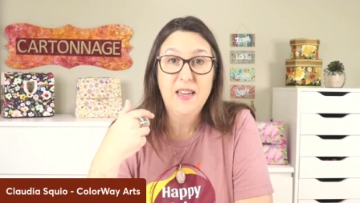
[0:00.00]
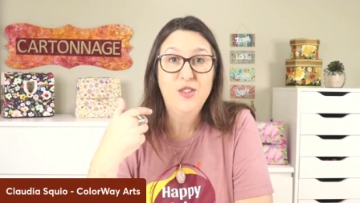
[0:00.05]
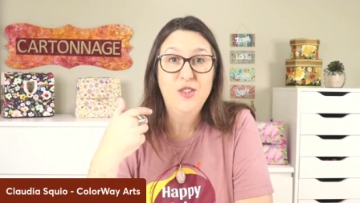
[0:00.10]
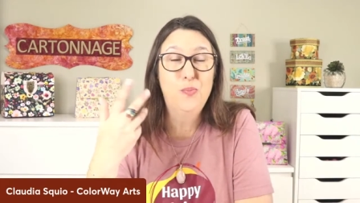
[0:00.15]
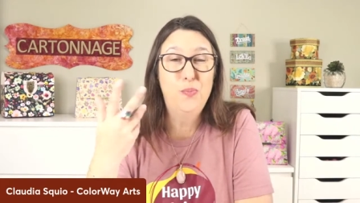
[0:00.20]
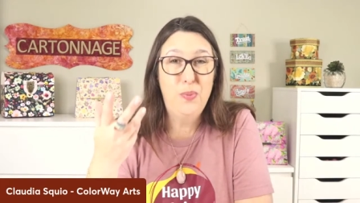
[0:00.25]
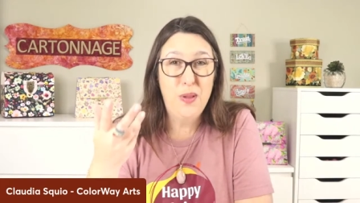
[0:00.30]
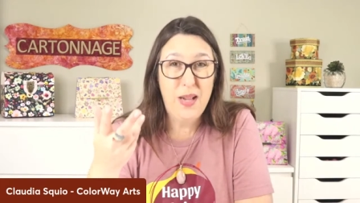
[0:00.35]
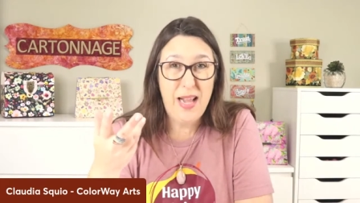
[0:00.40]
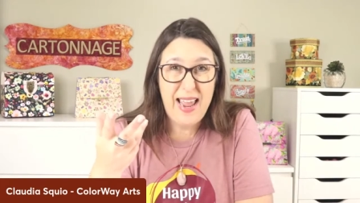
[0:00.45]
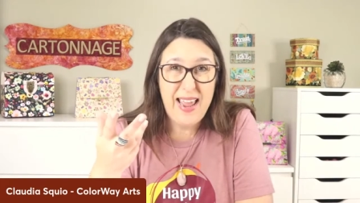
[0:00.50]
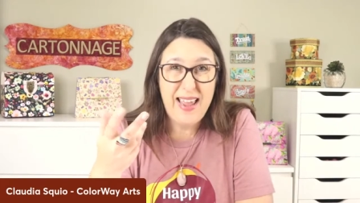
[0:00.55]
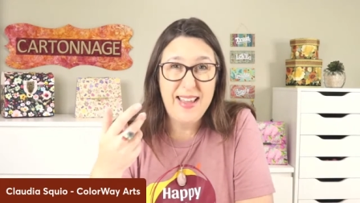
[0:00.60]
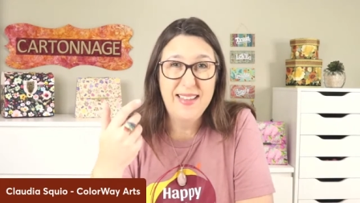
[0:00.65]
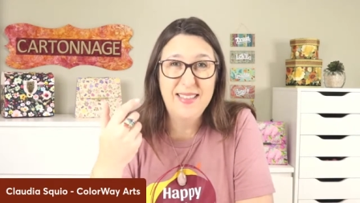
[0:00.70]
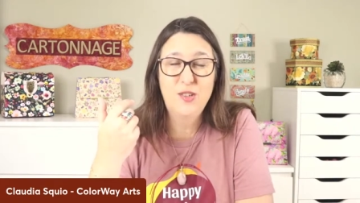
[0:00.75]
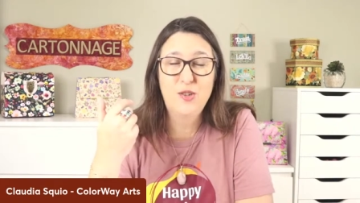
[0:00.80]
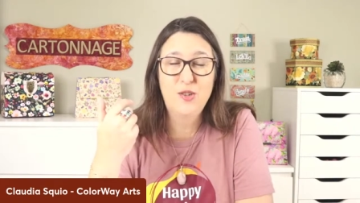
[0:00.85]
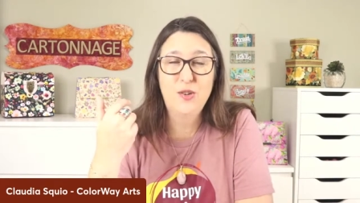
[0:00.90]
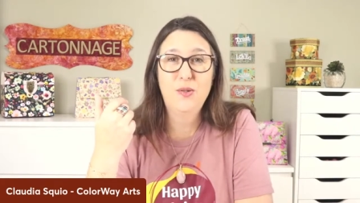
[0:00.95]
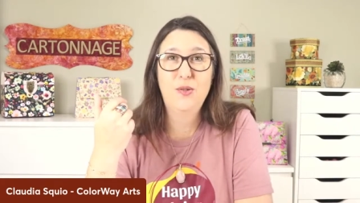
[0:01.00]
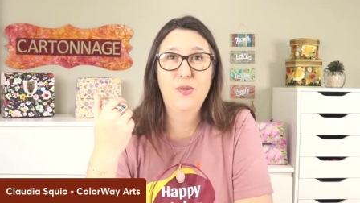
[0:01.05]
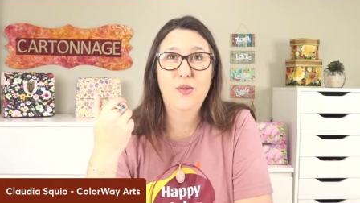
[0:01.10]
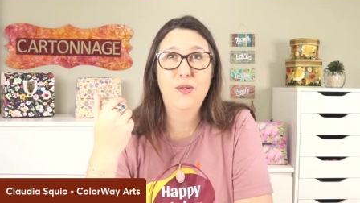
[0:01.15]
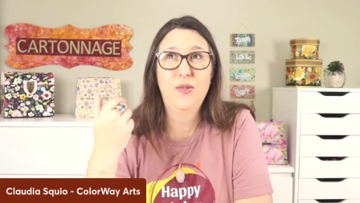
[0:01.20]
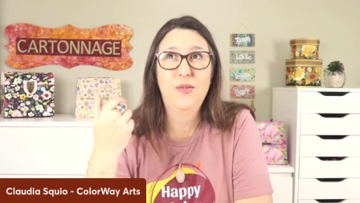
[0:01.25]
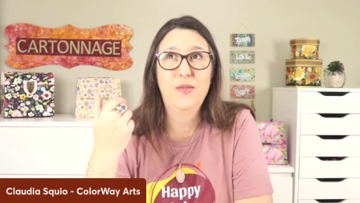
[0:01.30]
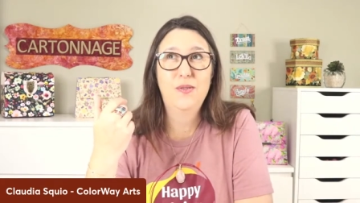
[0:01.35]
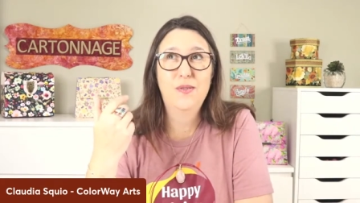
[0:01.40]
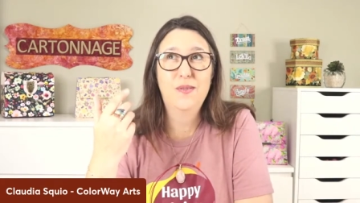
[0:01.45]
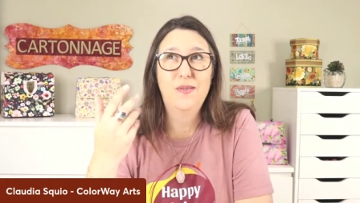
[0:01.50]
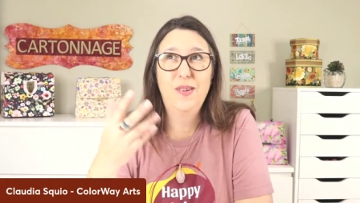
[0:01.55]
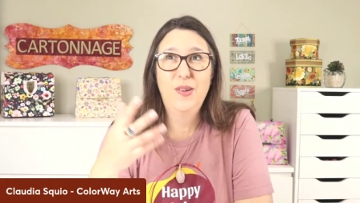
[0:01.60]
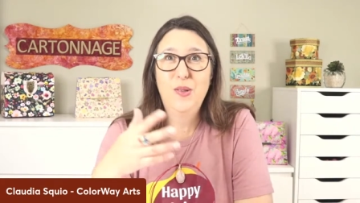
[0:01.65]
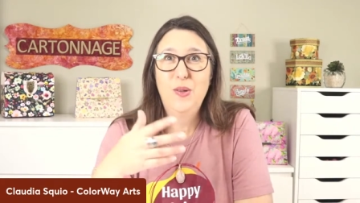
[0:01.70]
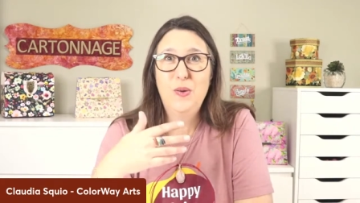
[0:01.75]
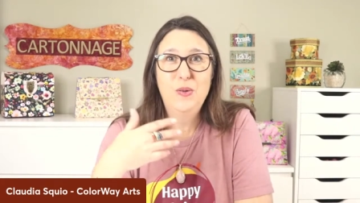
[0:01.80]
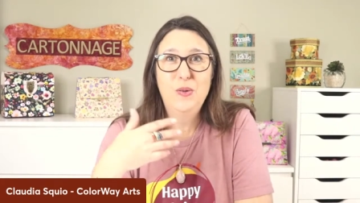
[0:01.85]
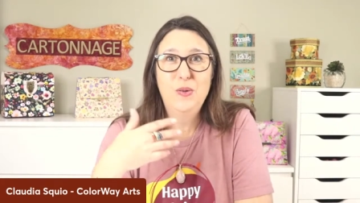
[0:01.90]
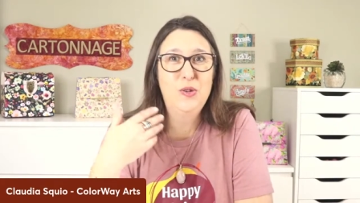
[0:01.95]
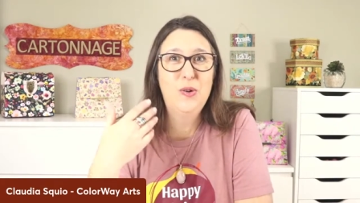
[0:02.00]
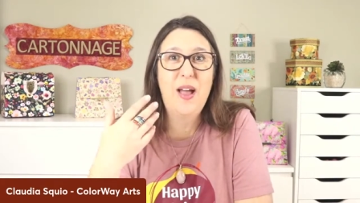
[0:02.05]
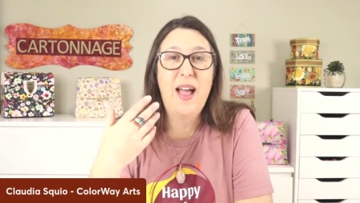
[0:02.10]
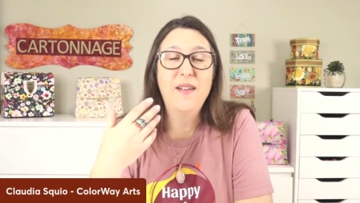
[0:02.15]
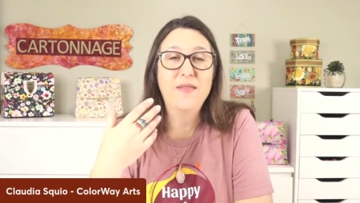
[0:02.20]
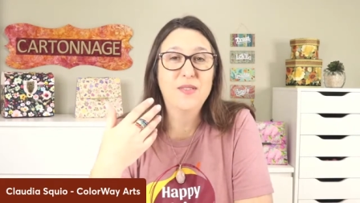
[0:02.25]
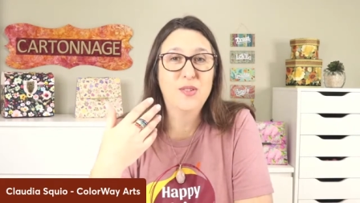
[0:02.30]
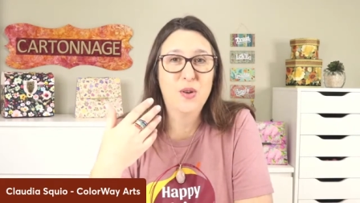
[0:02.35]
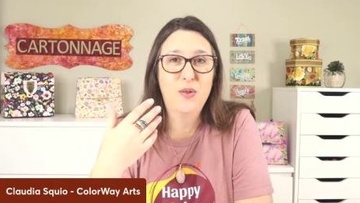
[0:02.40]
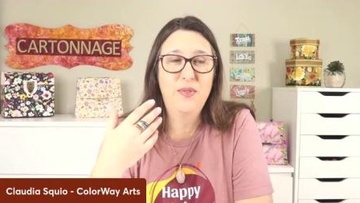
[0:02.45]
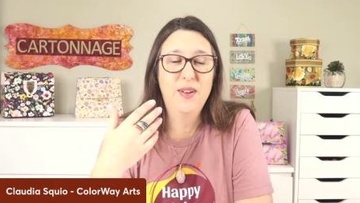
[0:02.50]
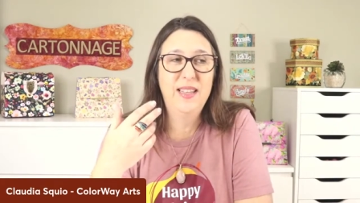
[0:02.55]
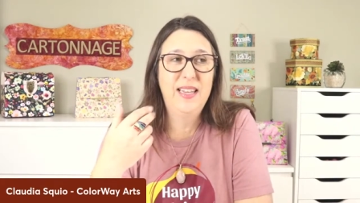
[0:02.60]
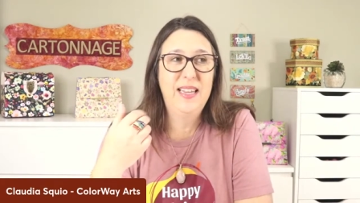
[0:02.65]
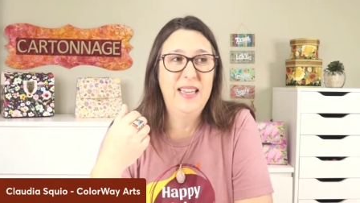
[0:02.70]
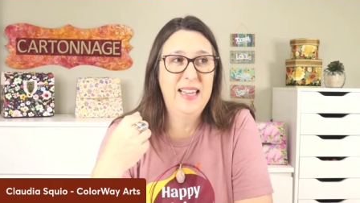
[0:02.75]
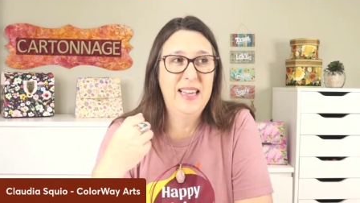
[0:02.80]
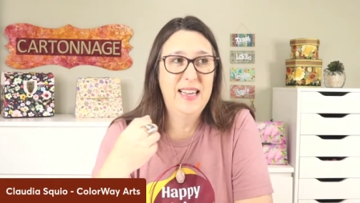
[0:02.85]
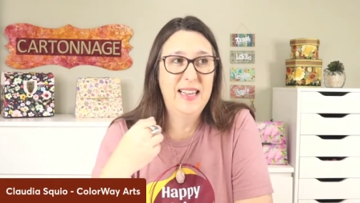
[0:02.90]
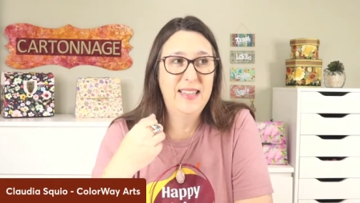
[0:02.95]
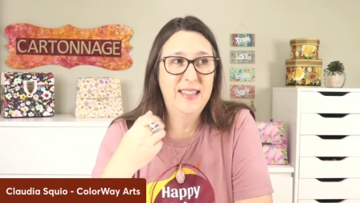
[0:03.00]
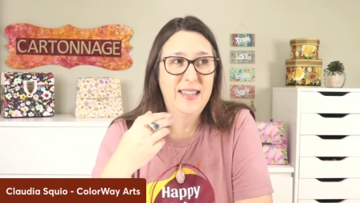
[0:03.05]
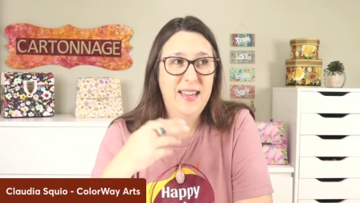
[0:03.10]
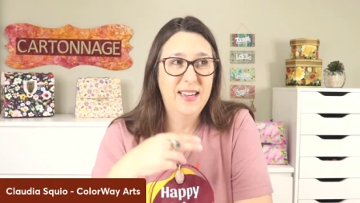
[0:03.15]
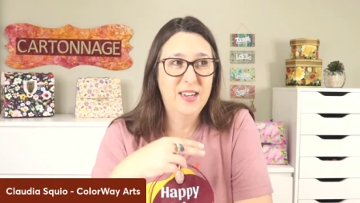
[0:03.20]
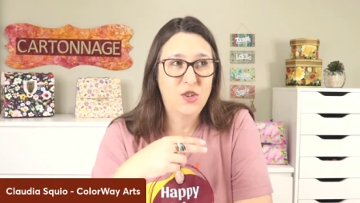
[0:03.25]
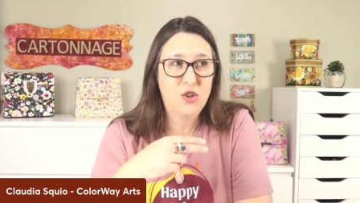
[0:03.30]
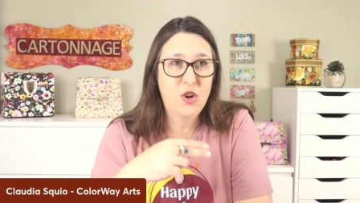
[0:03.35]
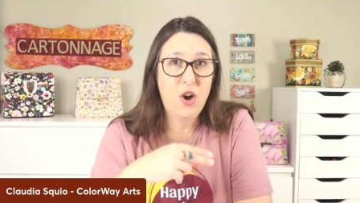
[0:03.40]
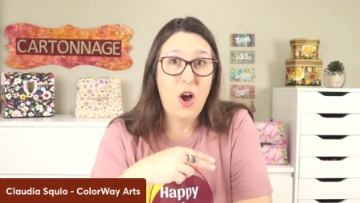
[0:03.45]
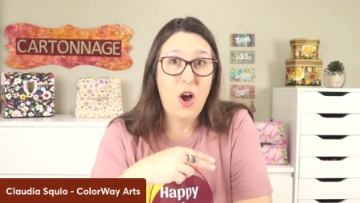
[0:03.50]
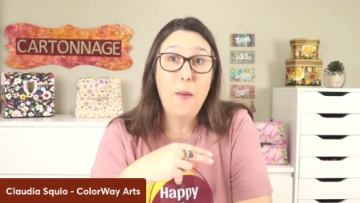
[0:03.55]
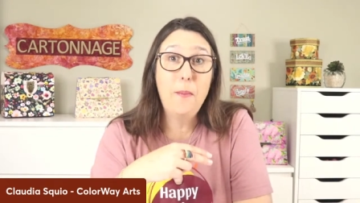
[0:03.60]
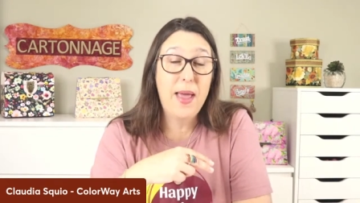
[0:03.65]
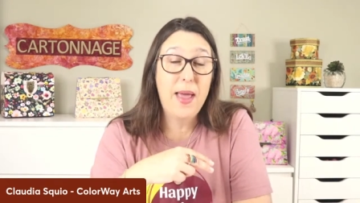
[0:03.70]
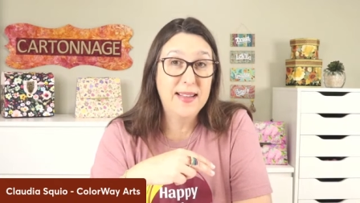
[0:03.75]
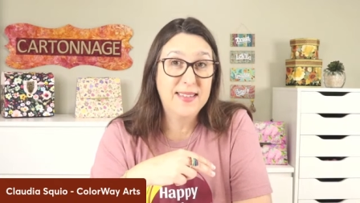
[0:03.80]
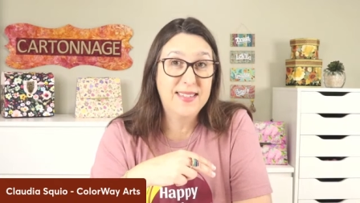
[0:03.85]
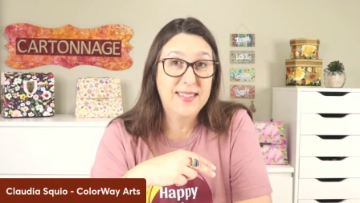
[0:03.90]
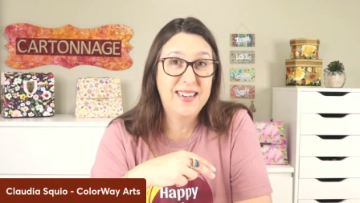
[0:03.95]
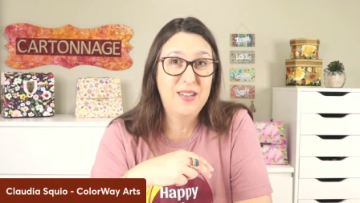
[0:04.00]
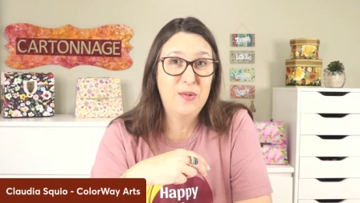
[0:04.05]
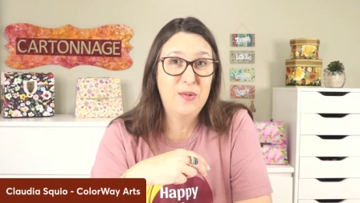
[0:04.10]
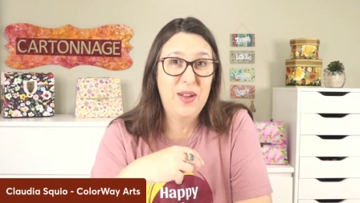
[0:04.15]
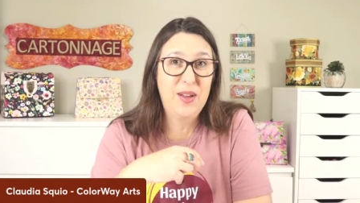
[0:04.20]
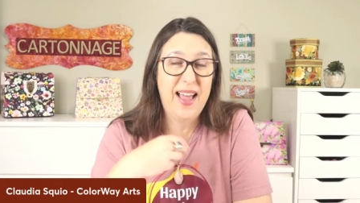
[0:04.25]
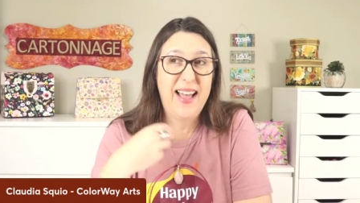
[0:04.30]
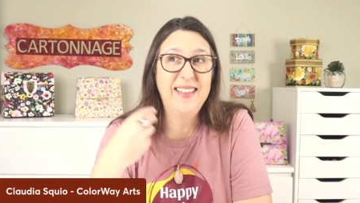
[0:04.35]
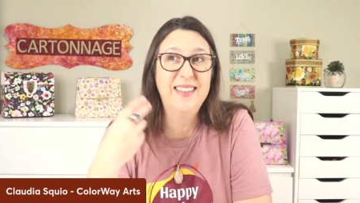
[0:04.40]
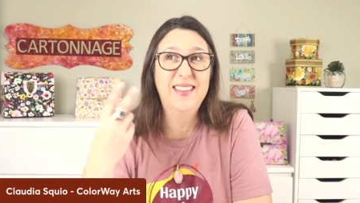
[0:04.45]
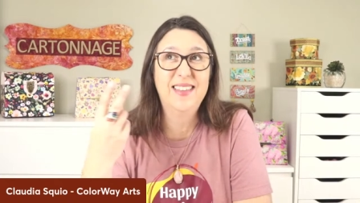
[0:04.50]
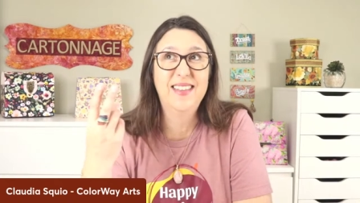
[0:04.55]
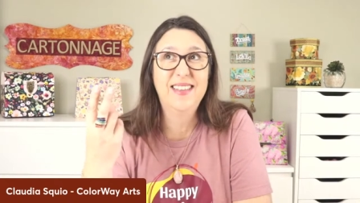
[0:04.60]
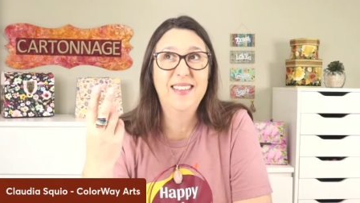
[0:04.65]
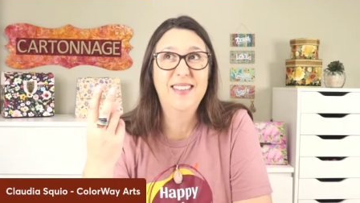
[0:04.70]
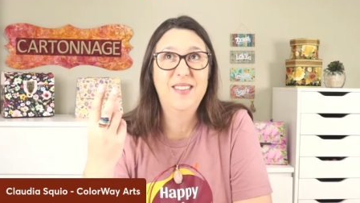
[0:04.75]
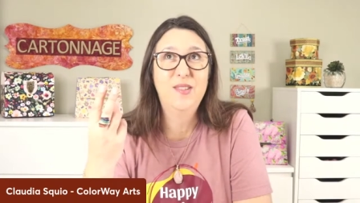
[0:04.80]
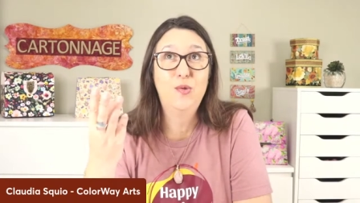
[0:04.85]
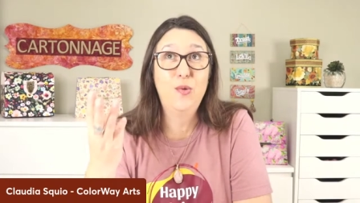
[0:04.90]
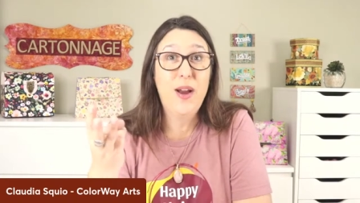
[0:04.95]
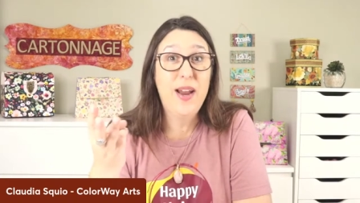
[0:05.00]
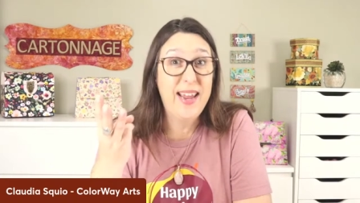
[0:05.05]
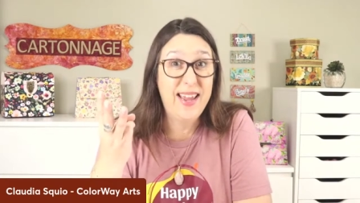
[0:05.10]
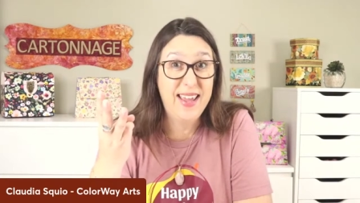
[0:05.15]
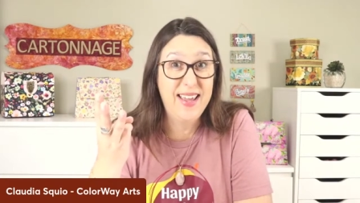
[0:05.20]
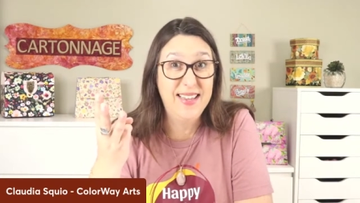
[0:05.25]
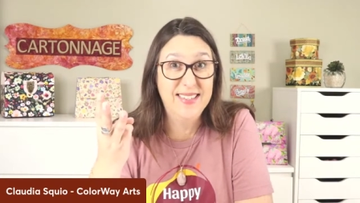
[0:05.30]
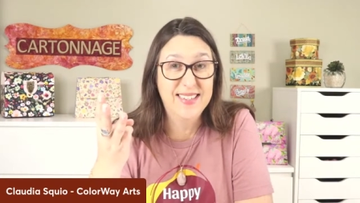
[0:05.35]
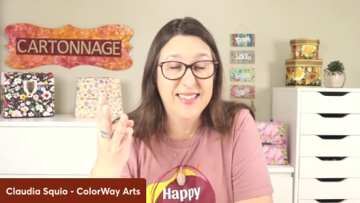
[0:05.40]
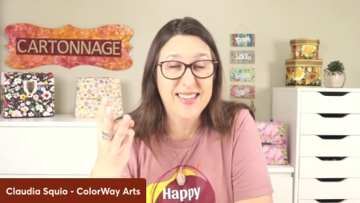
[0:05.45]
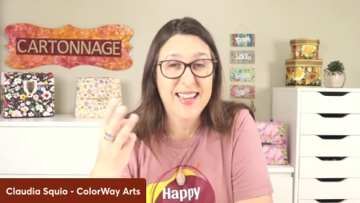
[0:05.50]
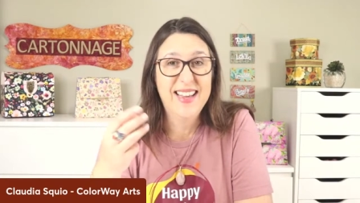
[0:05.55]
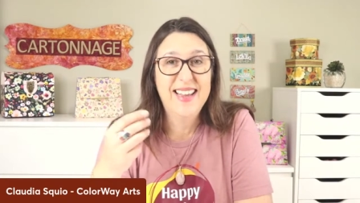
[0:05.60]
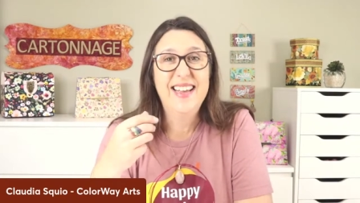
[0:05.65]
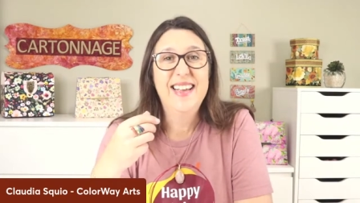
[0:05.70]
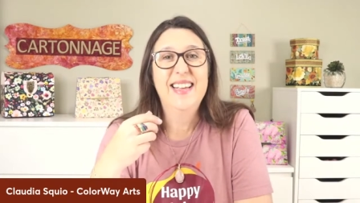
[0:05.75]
to play and to you know to have so fun in the, the shop yesterday we had three kids